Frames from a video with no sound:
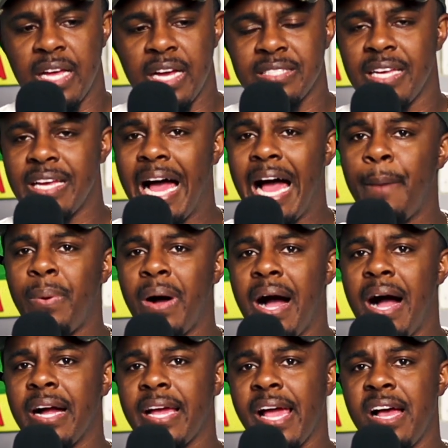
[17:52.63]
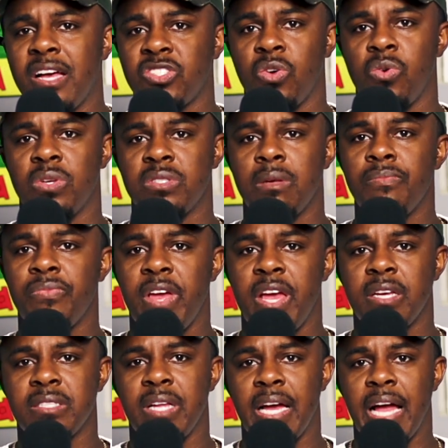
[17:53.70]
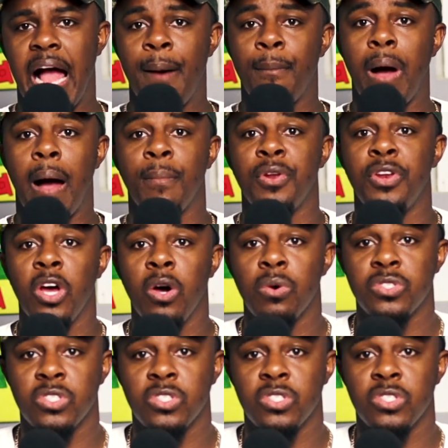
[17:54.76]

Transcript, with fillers: Like I said, I podcast, so some things like I'm I'm a no.